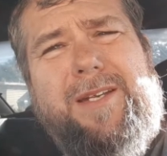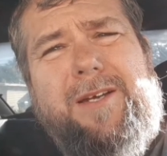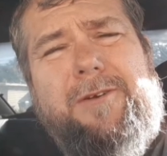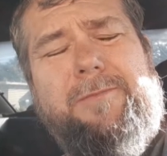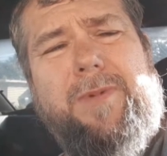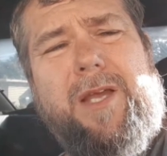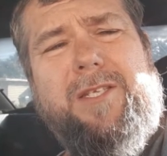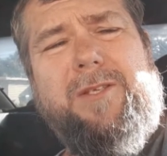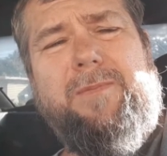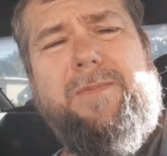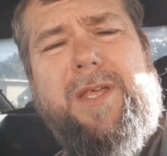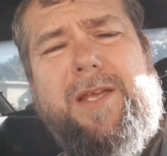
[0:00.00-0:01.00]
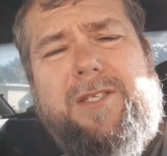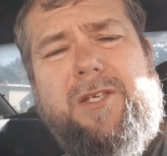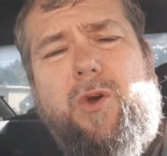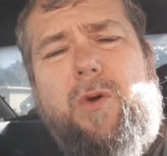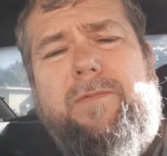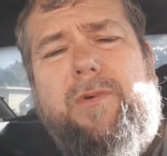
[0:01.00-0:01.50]
Got some things to
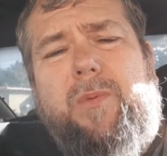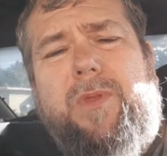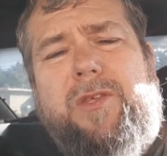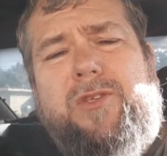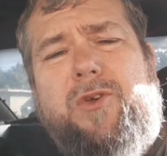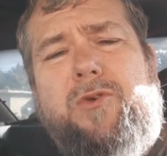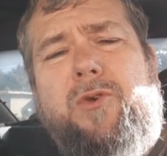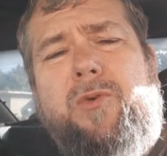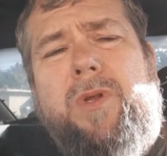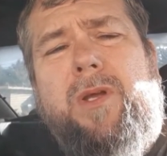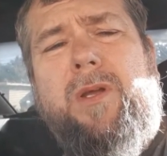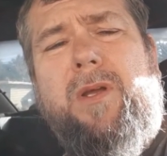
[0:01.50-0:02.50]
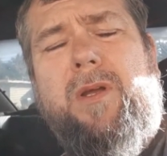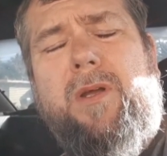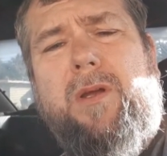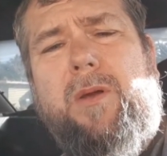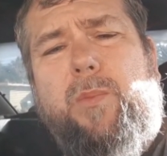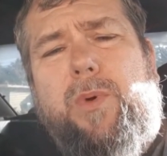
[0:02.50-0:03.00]
go over with the tune,
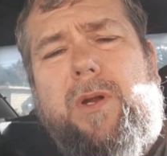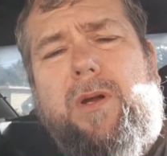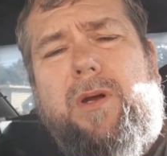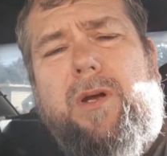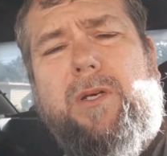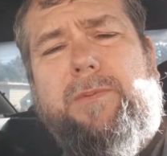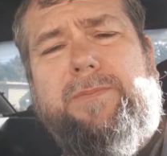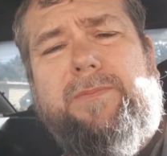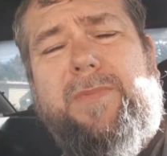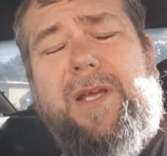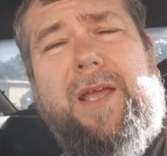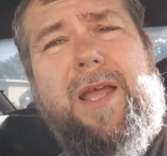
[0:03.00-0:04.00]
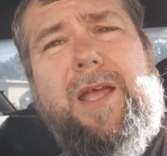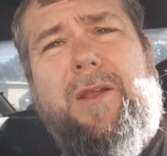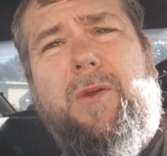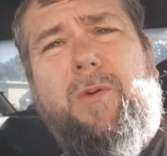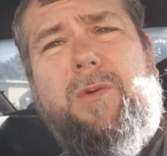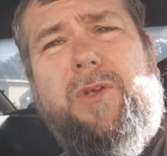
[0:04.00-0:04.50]
but it
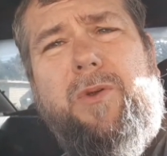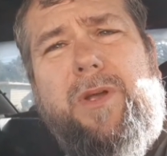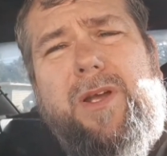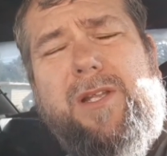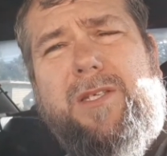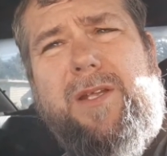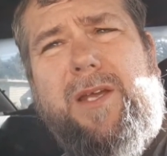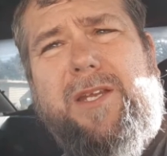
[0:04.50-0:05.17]
handled 2 hits like a